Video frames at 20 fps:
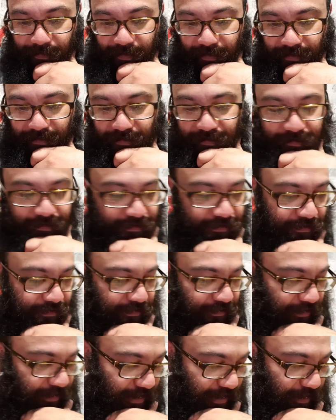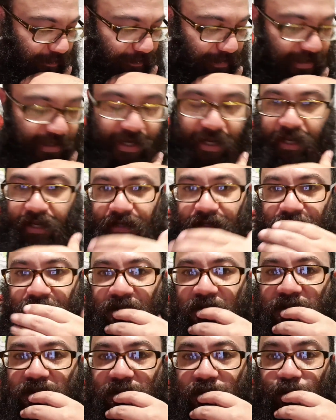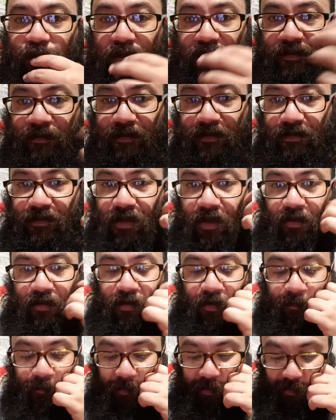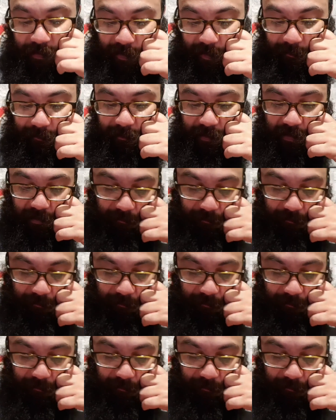with this, and what's going on with